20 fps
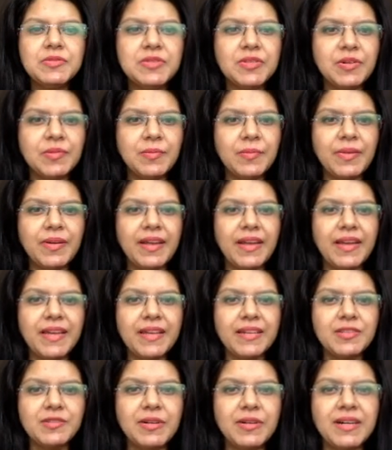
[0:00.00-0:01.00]
your
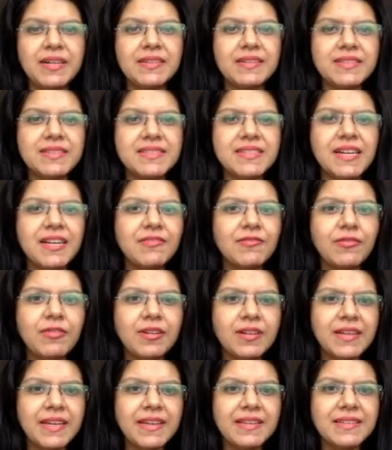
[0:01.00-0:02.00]
brain to understand
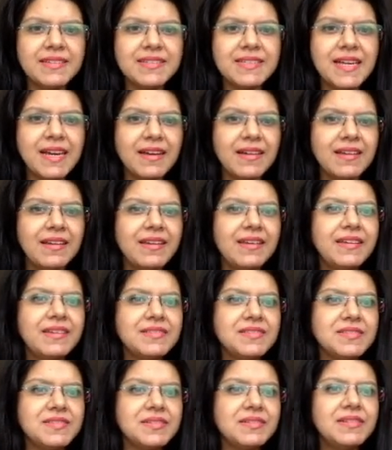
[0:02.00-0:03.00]
what exactly
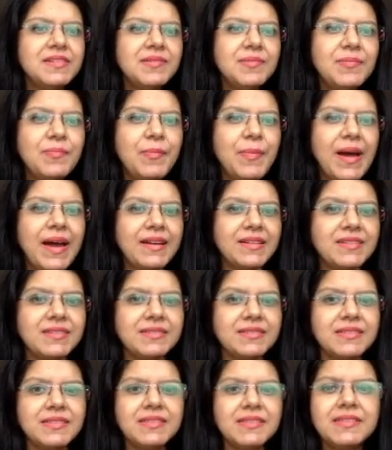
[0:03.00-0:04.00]
is the
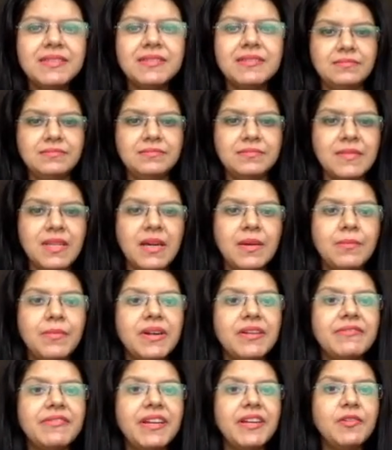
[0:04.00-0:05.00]
pattern here.
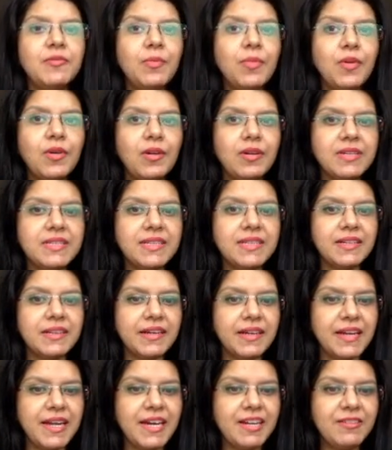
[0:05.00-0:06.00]
But when you plot a
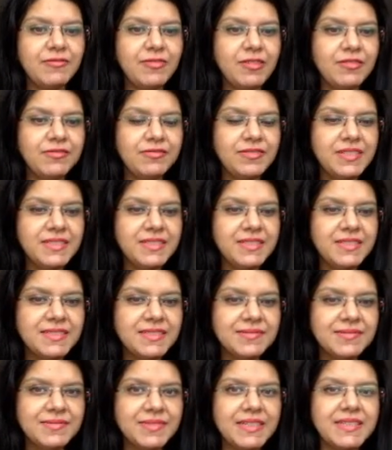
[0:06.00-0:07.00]
graph of it,
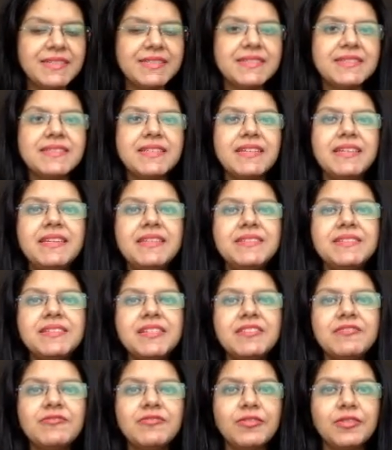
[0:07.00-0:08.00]
it is
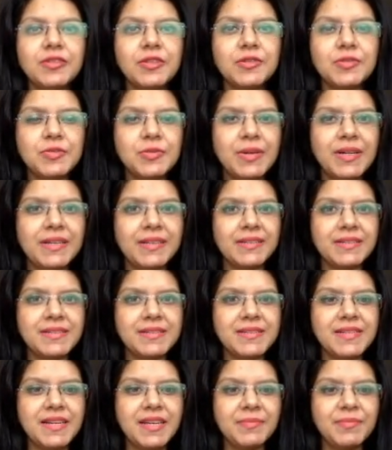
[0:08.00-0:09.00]
easier for you to
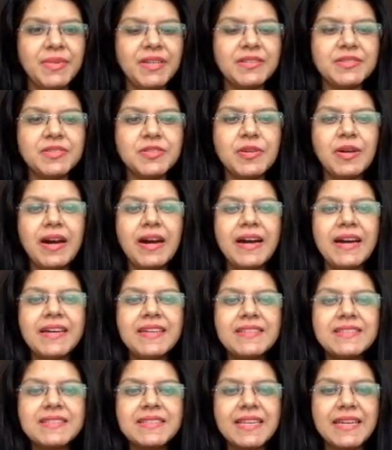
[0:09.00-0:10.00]
understand because your
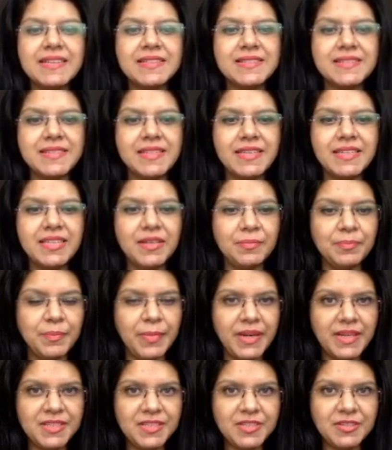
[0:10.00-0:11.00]
eyes can see the
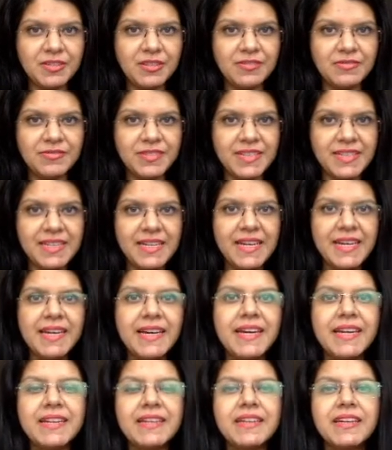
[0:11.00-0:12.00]
picture of it.
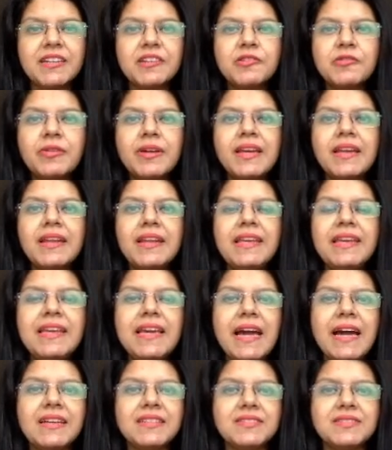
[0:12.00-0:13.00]
It can quickly
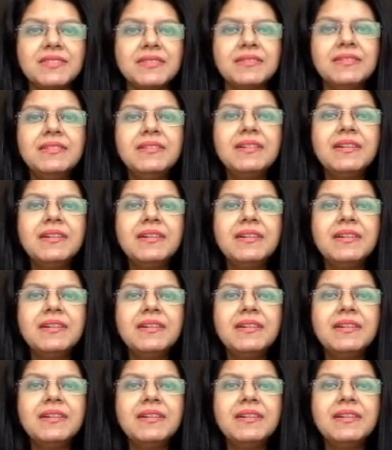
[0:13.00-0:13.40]
catch the